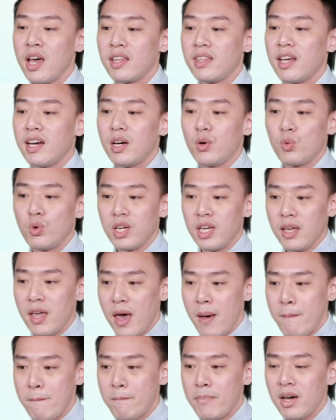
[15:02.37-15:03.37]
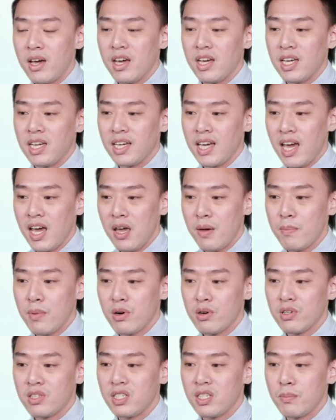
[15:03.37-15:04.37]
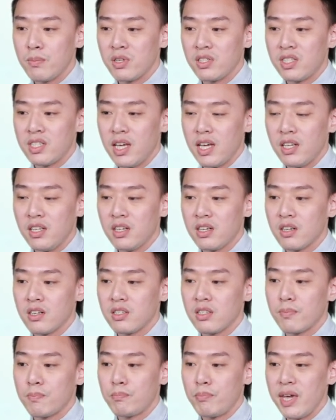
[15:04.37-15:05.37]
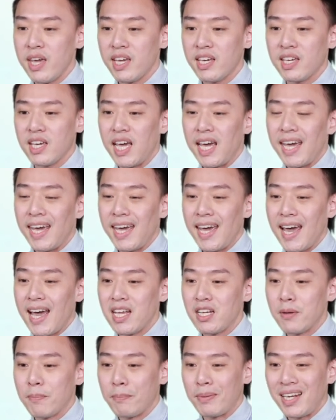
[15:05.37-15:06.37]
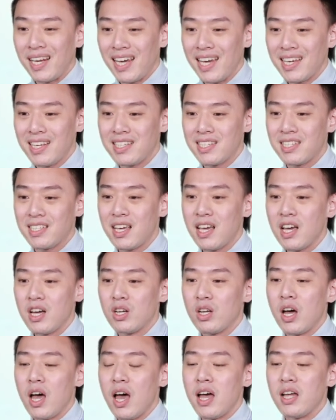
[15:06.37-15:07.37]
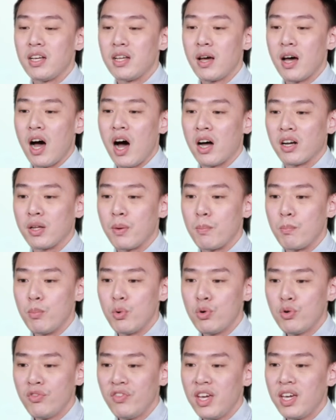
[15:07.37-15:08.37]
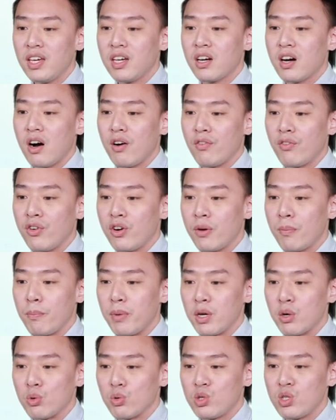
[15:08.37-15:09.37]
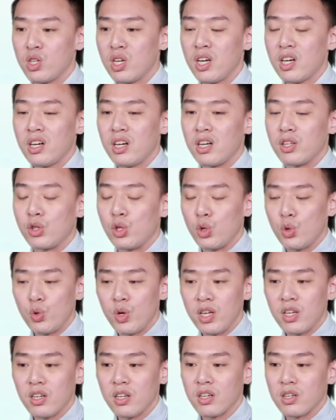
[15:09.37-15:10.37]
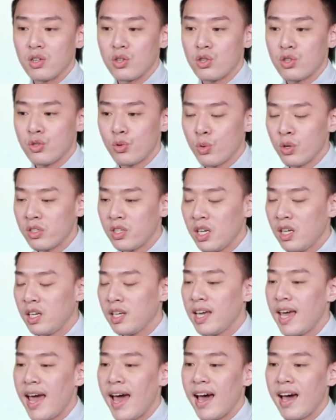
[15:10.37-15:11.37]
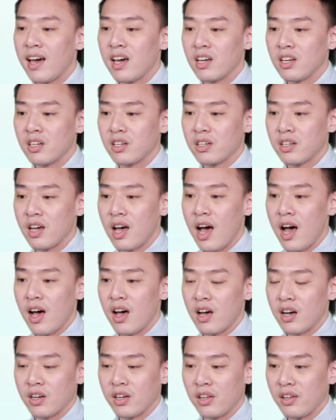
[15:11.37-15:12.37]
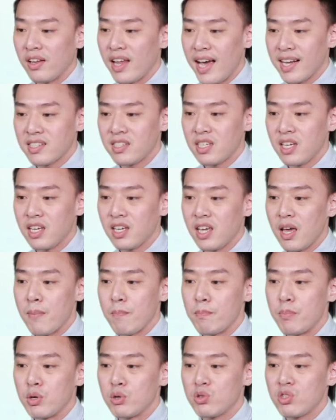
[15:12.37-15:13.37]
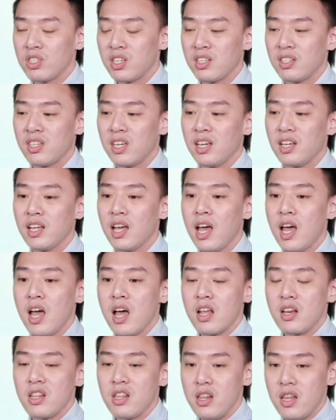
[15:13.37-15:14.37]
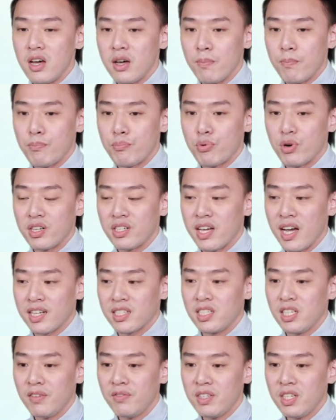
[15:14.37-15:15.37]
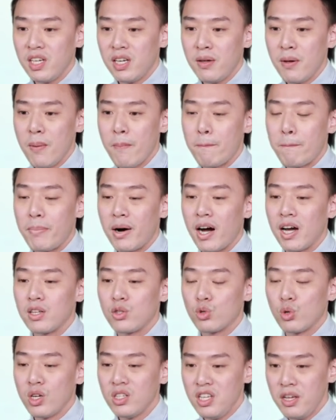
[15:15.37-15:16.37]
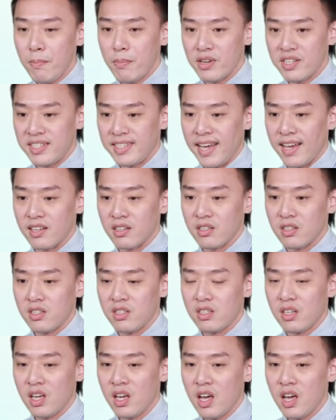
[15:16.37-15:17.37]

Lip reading: that will enable simultaneous pick and place and on the moving conveyor belts during the sorting and collecting and boosting the productivity by 20%.